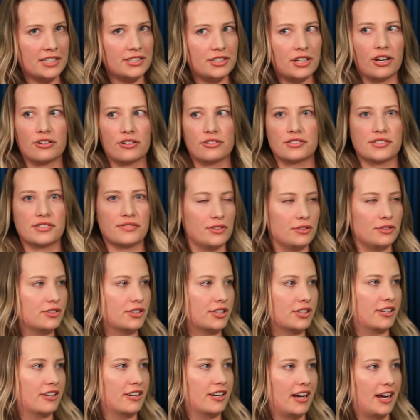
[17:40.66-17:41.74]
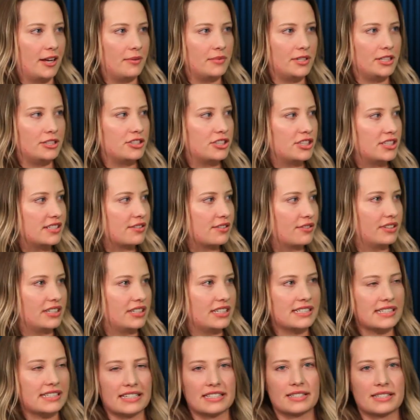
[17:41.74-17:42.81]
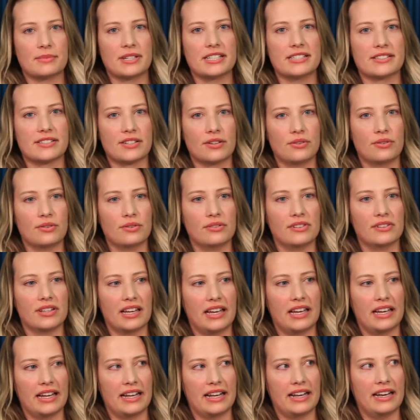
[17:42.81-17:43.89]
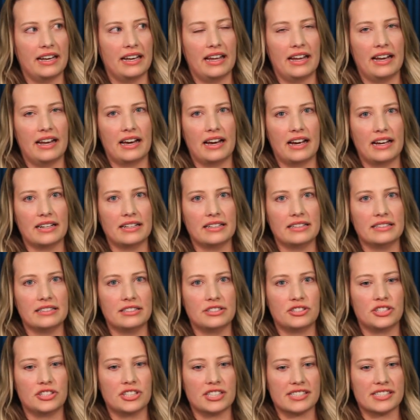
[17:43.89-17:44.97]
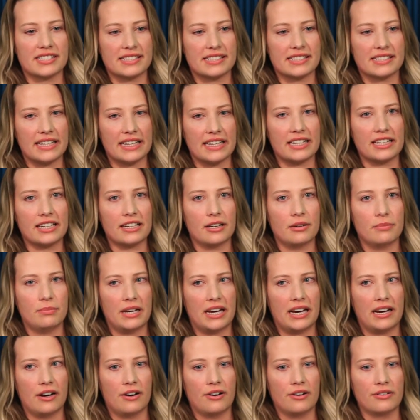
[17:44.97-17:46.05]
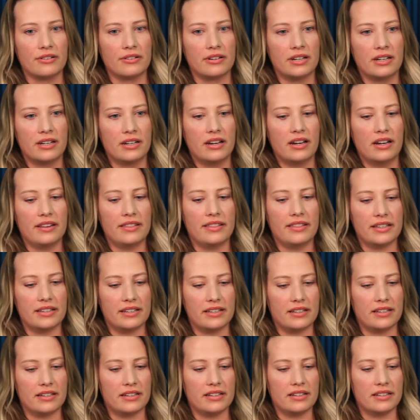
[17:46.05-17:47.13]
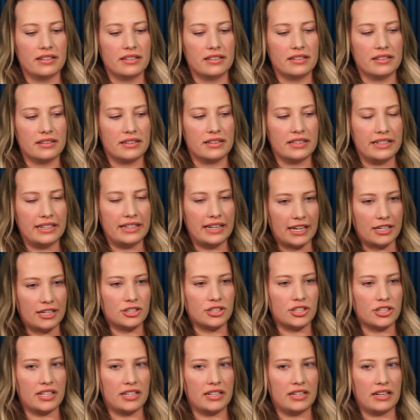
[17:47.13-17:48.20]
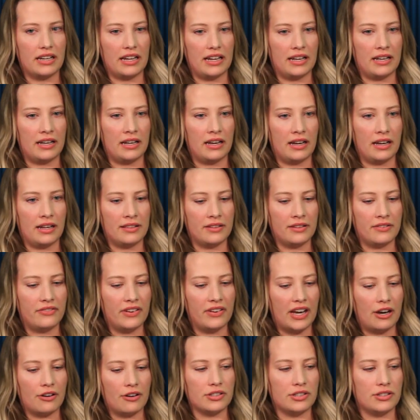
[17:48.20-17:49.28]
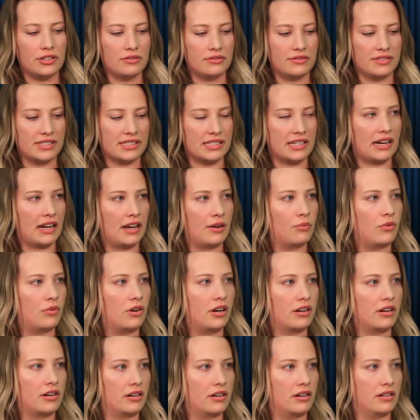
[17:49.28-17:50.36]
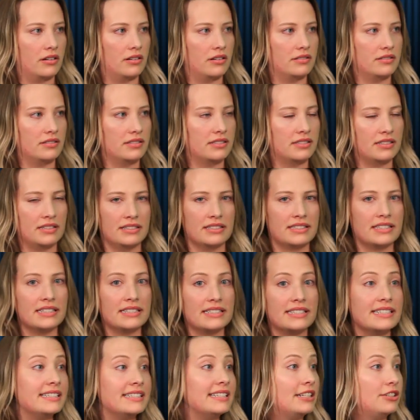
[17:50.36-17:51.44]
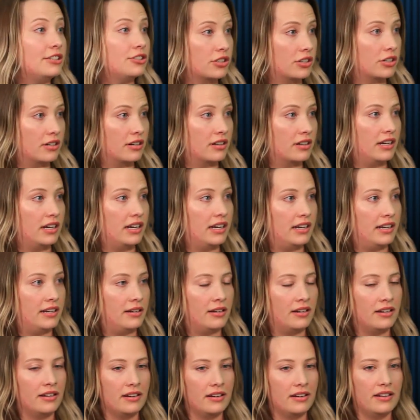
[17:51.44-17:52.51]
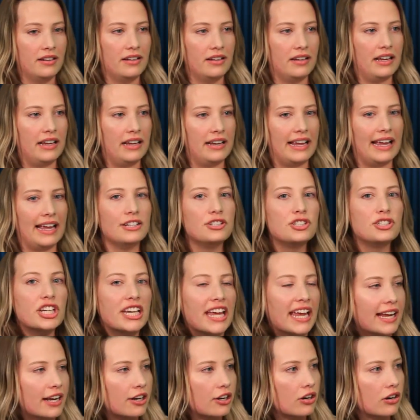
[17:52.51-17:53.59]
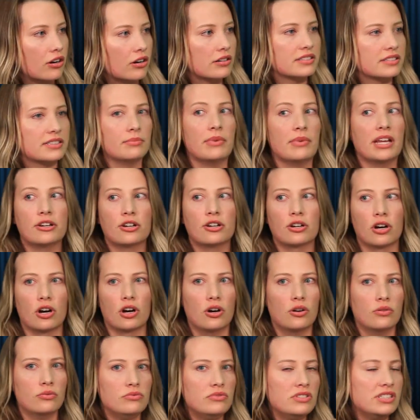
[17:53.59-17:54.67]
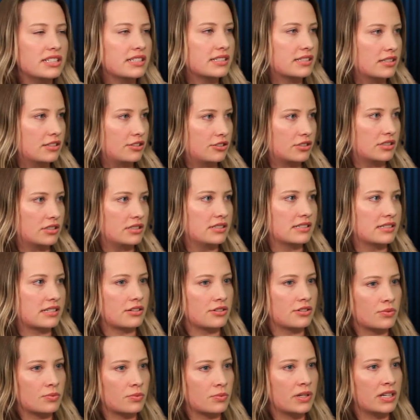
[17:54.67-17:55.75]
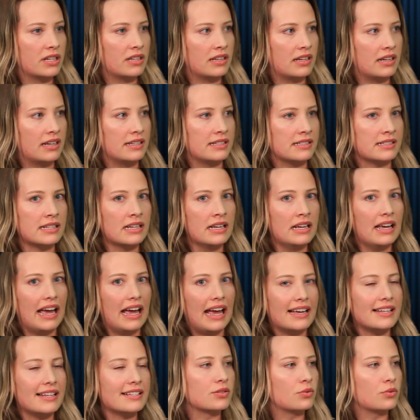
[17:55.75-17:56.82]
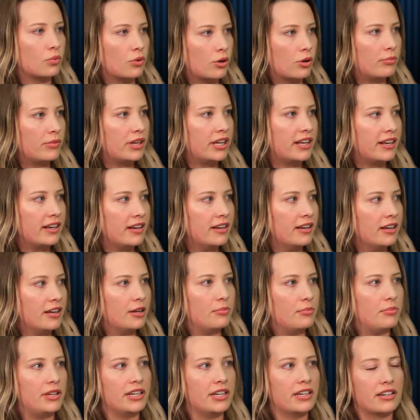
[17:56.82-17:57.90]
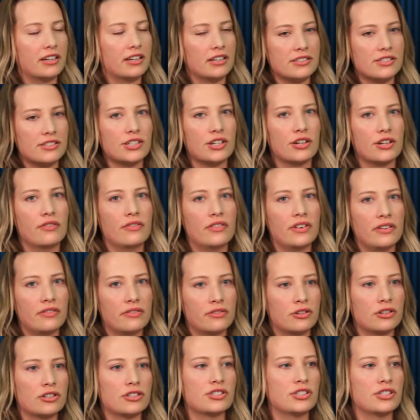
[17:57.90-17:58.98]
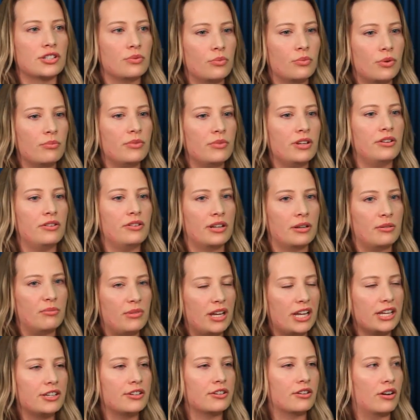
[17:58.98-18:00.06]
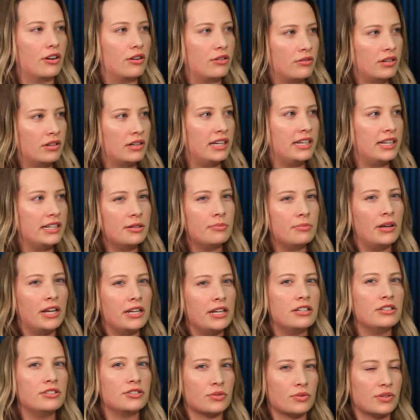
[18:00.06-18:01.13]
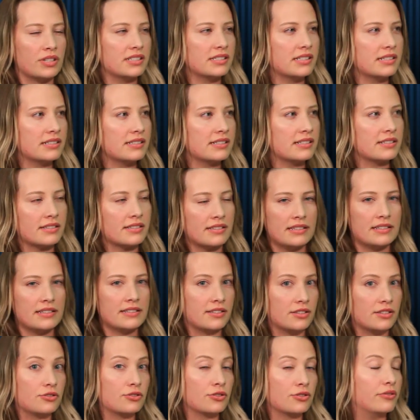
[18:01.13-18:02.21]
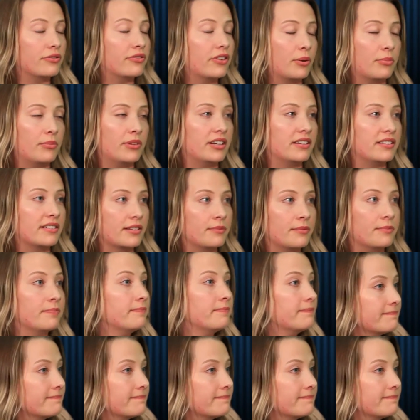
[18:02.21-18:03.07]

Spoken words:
daughter's future. I mean, she's only 6 months old, and I just think about the nation and the values that I want her to teach her and educate her to make her own decisions and to realize as a woman, being a conservative Christian woman who can make your own independent choices is the true feminism.